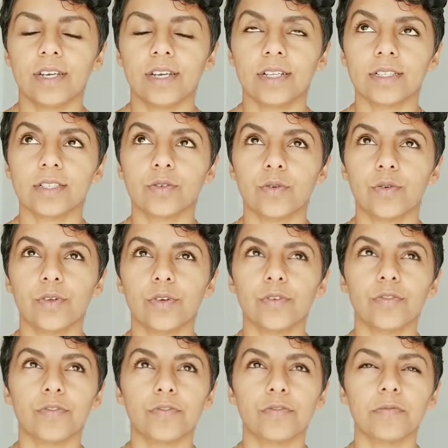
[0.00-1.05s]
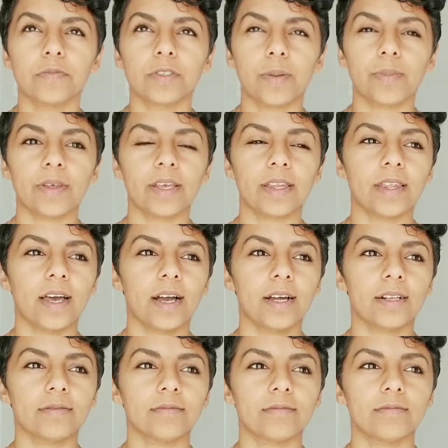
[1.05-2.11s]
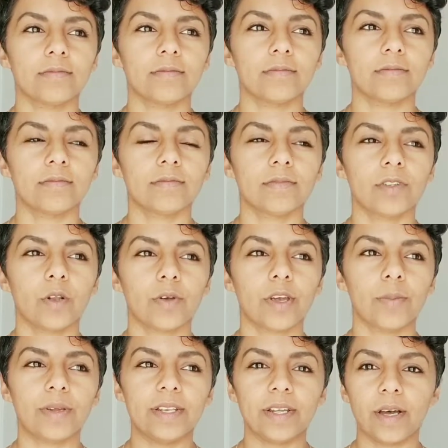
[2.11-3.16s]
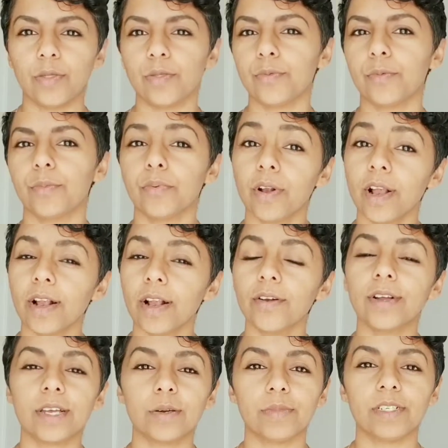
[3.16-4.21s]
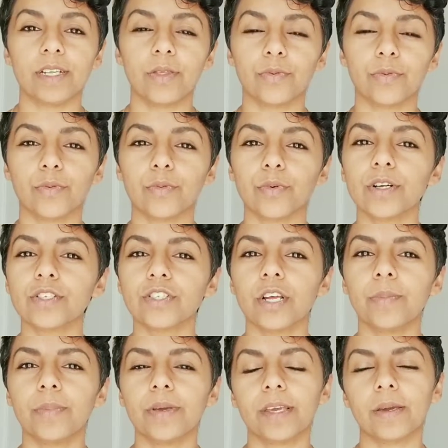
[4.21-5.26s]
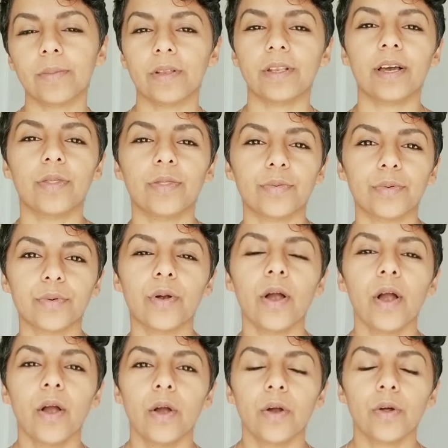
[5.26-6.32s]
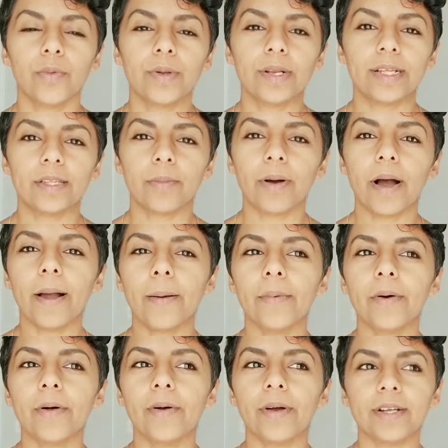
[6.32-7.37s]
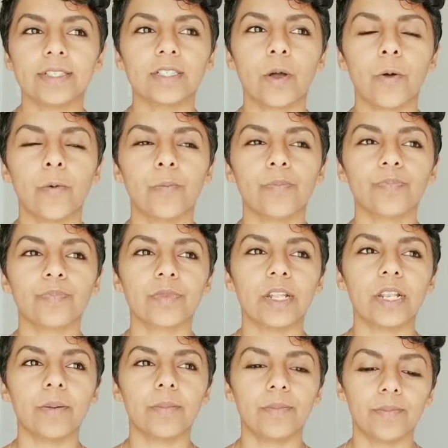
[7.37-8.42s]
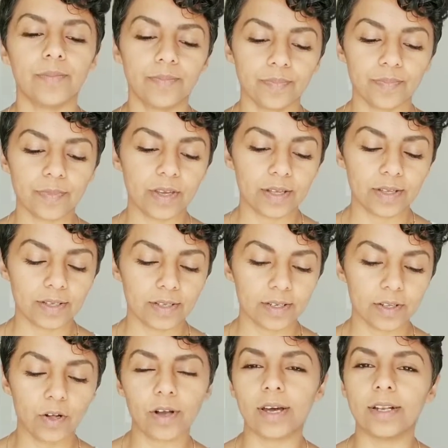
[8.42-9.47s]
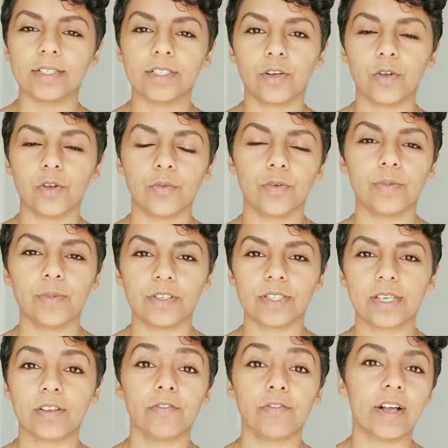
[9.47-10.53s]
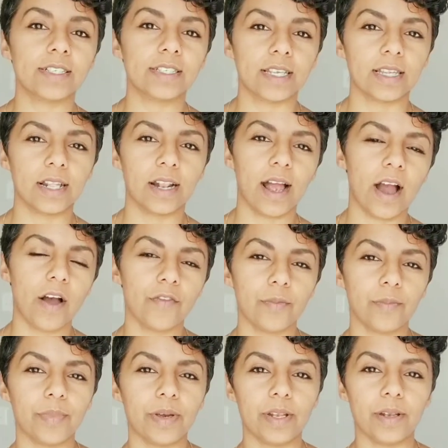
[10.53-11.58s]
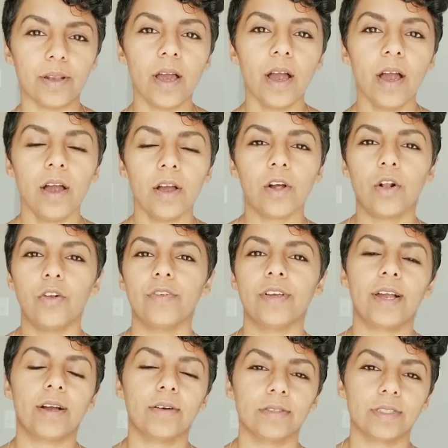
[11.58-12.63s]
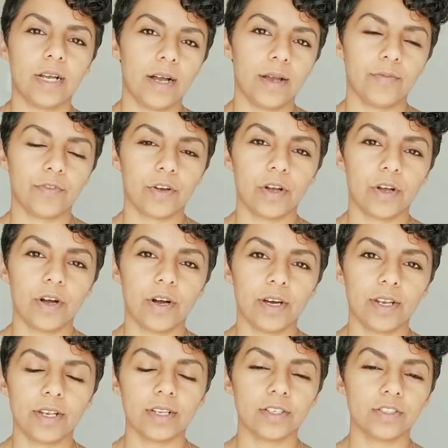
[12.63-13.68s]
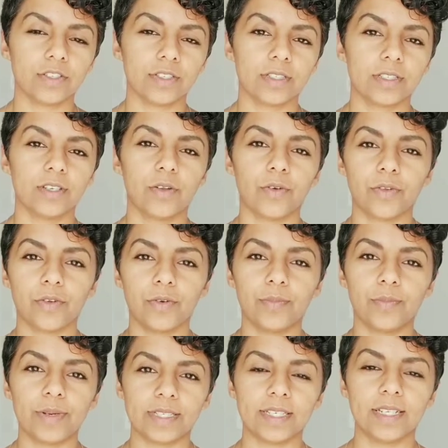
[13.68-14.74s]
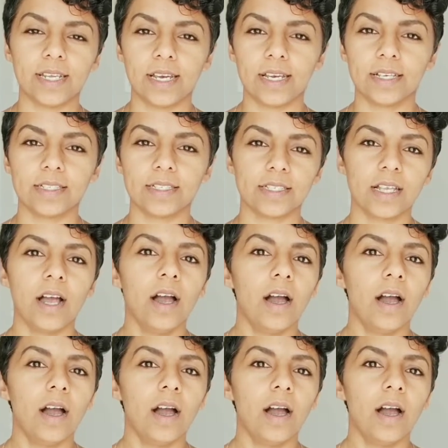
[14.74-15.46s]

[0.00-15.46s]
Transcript: it's sort of something that you know can be done through prayer it can be done through worship it can be done through reading the Bible and so then it it, it all kind of started with me just confessing that I haven't been carving out time for God and it's just you know in your busy days